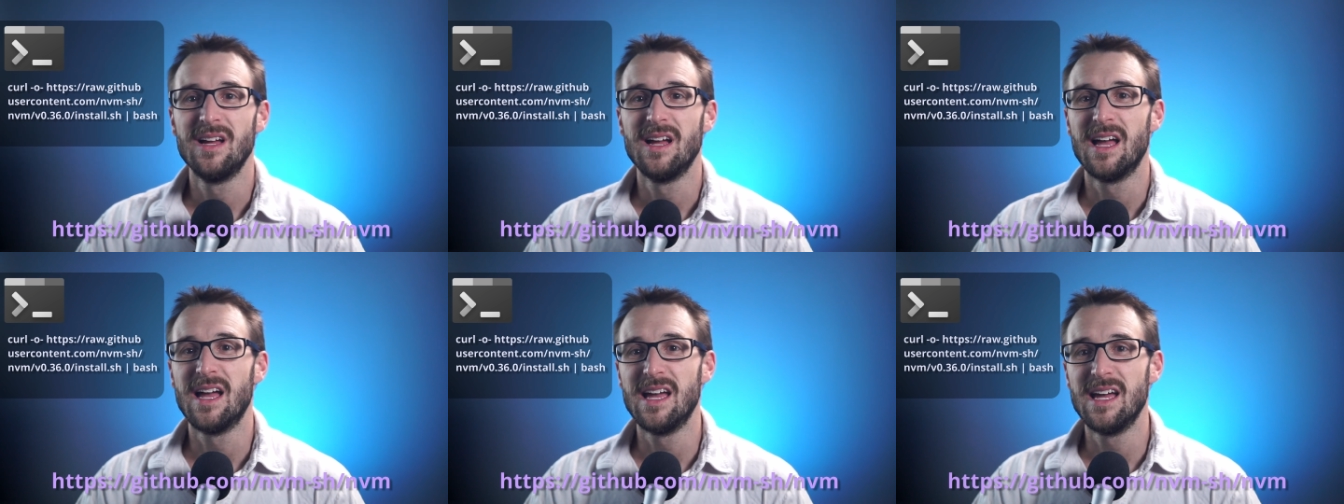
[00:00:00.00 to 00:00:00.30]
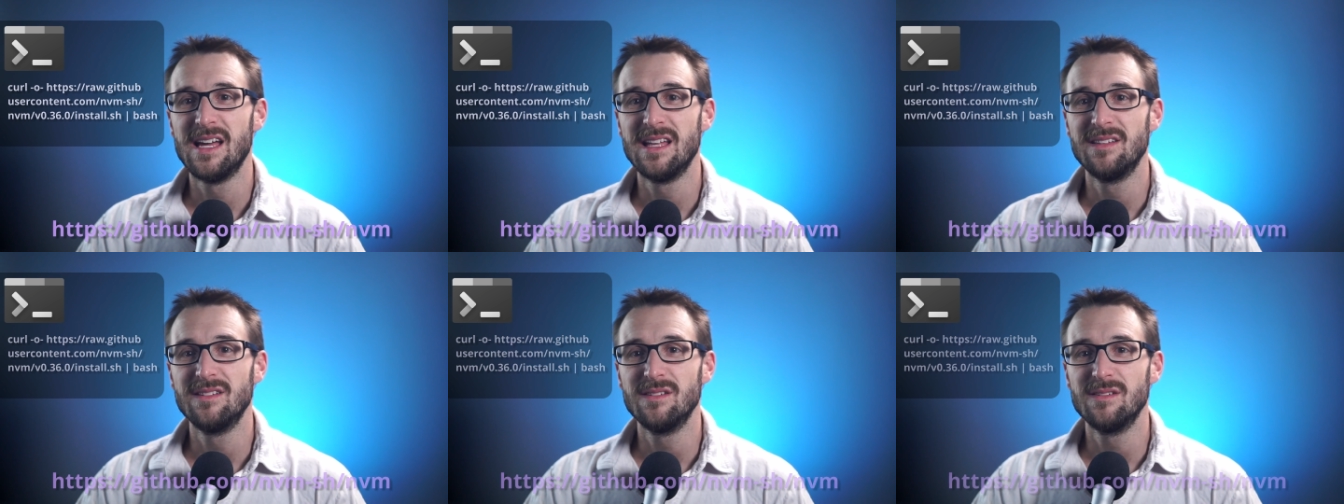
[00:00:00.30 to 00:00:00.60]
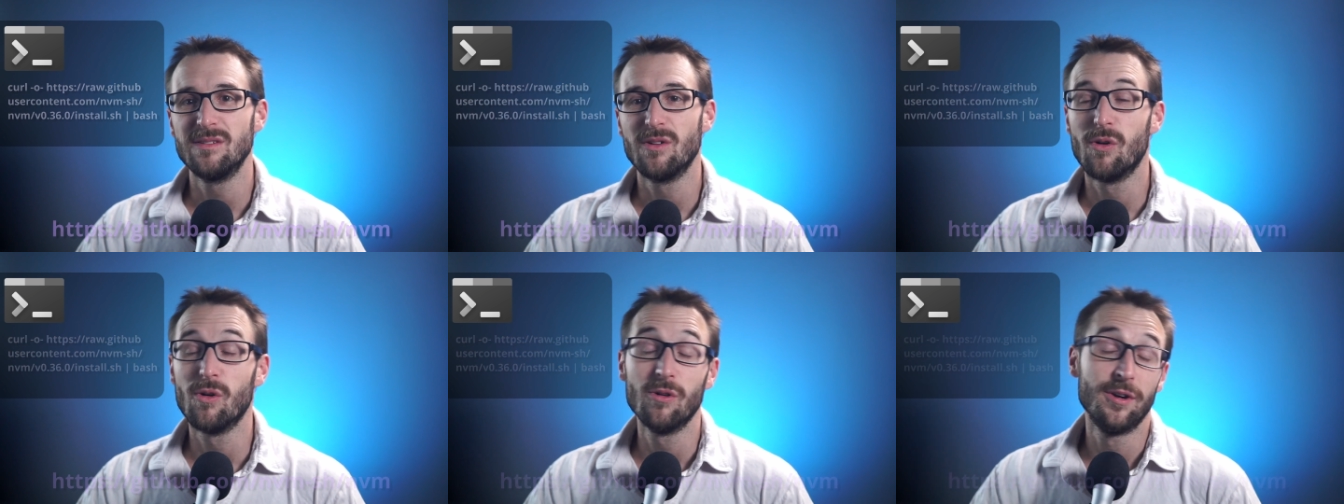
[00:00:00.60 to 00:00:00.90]
and
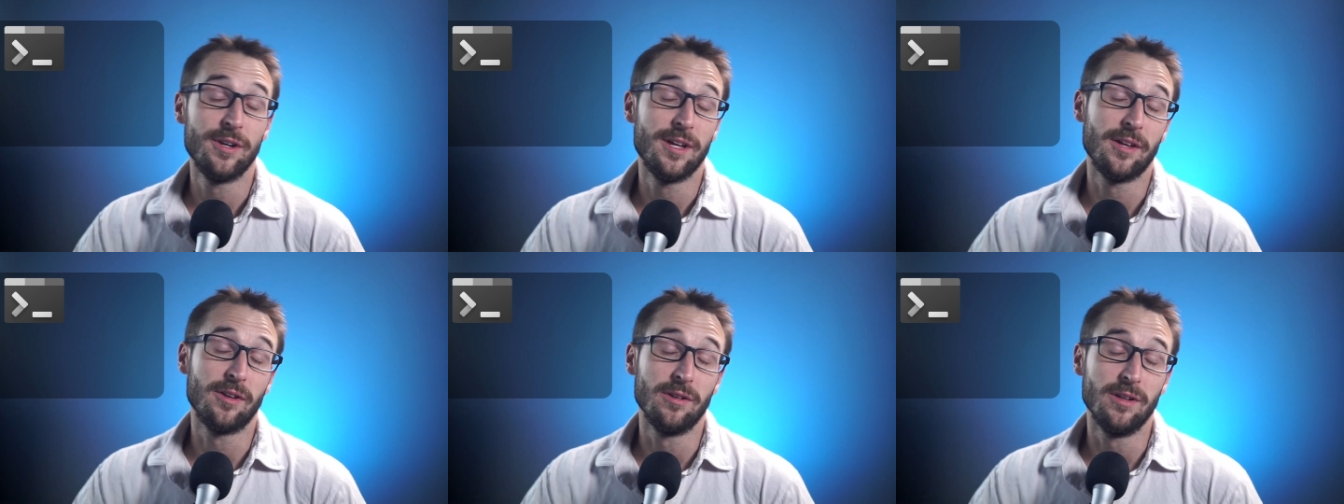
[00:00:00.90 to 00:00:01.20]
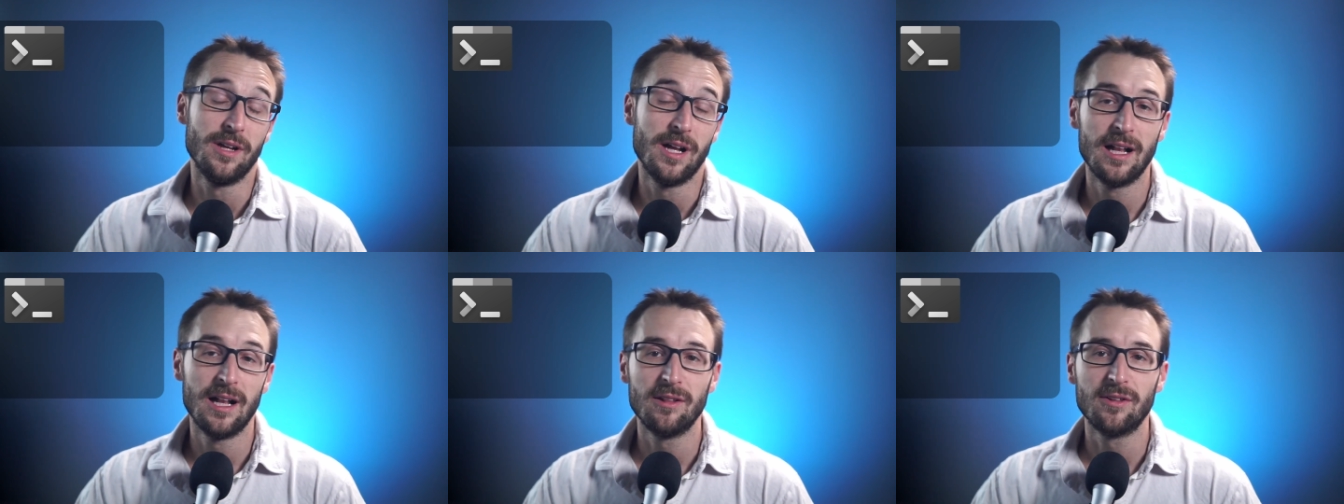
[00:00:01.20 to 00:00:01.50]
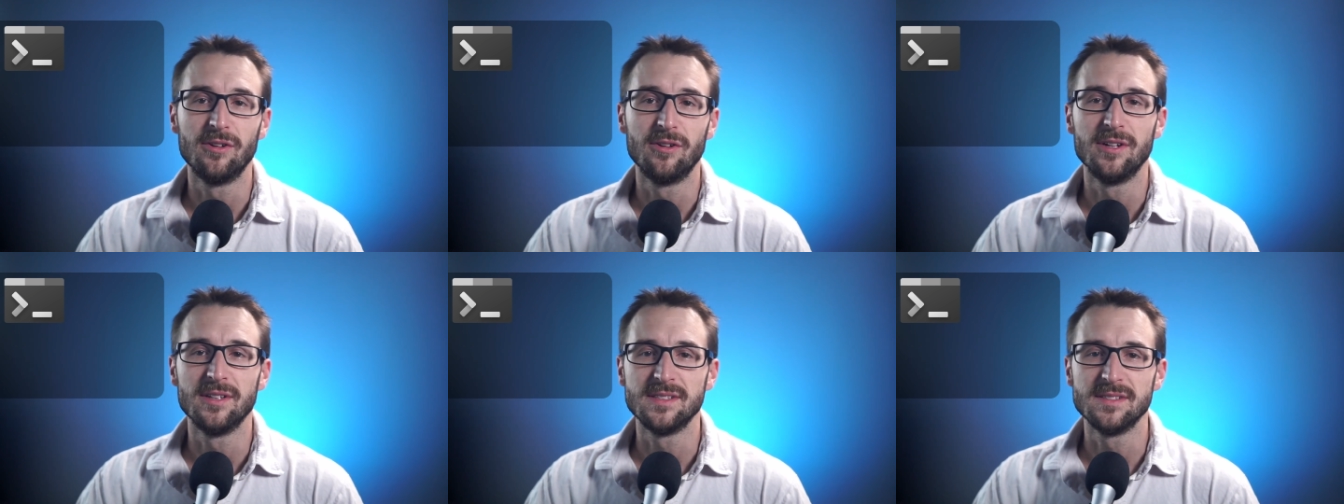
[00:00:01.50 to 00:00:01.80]
or an
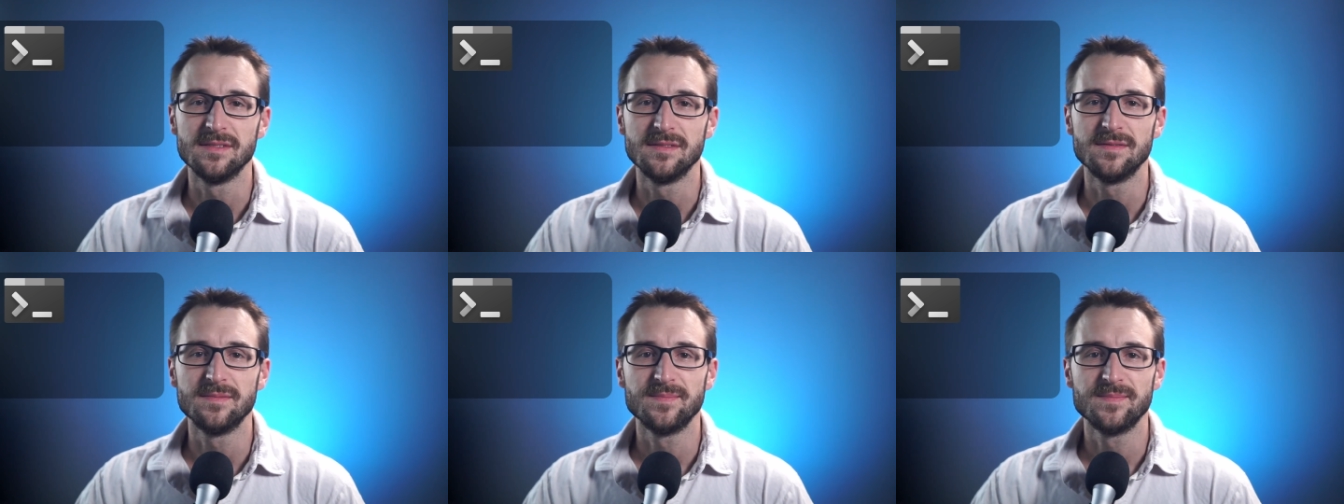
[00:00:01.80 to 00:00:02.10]
alternative.